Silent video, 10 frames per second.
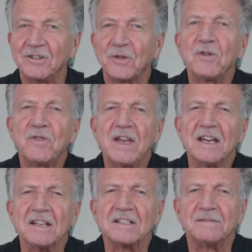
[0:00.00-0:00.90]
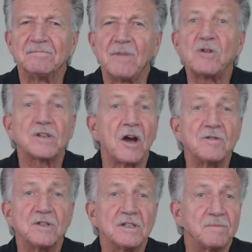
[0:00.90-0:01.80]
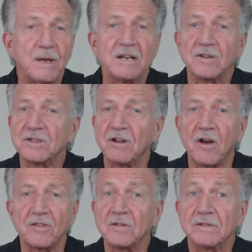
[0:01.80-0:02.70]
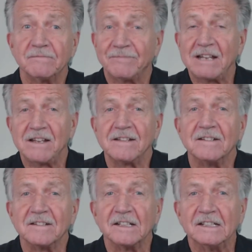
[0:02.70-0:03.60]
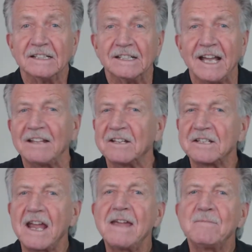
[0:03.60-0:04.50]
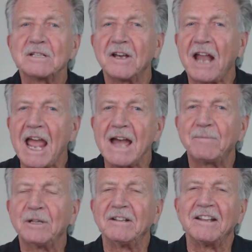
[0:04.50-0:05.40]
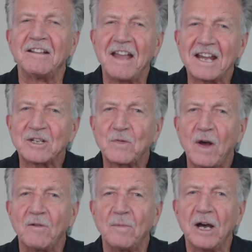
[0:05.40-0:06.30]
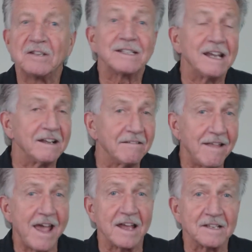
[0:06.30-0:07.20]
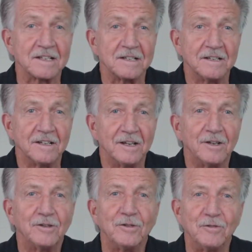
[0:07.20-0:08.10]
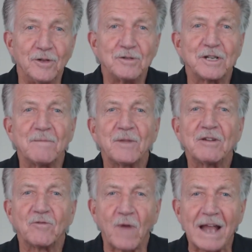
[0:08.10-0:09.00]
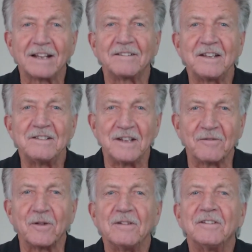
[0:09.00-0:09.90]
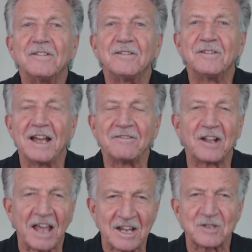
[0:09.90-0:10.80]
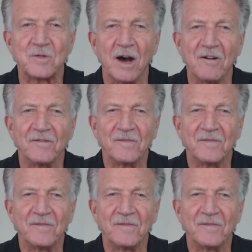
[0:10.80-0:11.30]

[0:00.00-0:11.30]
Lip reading: Truth is, most coaches, speakers, and authors, they didn't. And the same is going to happen in the next 12 months unless you do something radically different than the last 12.